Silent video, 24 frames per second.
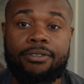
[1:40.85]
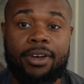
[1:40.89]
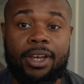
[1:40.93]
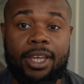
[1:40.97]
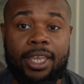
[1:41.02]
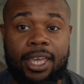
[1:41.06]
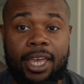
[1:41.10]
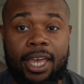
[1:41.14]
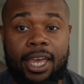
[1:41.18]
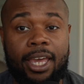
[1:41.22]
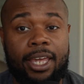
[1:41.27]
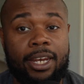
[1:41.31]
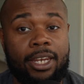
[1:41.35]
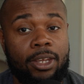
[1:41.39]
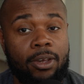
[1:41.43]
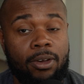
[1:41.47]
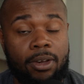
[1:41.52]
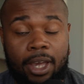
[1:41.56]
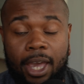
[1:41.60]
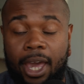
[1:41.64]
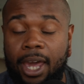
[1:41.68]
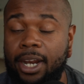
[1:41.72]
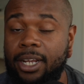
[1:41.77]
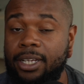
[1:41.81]
Again, you
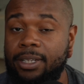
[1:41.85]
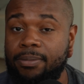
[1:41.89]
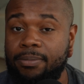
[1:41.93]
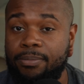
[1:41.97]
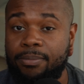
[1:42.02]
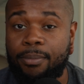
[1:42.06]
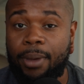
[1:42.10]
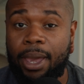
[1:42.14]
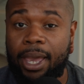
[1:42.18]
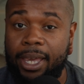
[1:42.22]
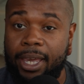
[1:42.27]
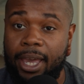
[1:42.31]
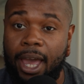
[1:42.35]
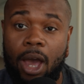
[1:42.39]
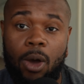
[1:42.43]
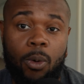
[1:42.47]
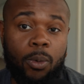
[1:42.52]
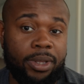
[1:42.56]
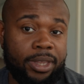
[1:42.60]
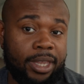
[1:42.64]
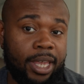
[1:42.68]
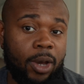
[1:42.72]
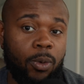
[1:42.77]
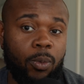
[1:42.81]
can kind of make out
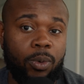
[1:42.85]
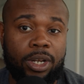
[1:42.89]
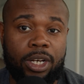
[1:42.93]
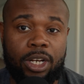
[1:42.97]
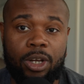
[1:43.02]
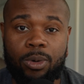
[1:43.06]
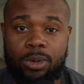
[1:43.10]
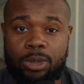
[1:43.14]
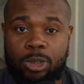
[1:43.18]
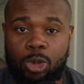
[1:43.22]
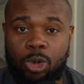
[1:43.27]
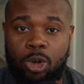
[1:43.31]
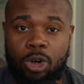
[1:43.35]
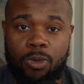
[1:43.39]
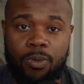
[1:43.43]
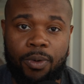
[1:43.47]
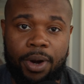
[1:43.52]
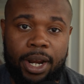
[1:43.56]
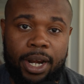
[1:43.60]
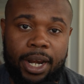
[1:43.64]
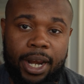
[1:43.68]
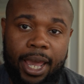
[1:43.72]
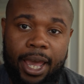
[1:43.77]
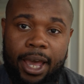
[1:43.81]
what that window is doing
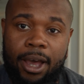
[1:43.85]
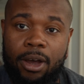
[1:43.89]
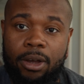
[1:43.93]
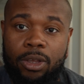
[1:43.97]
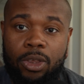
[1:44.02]
right now.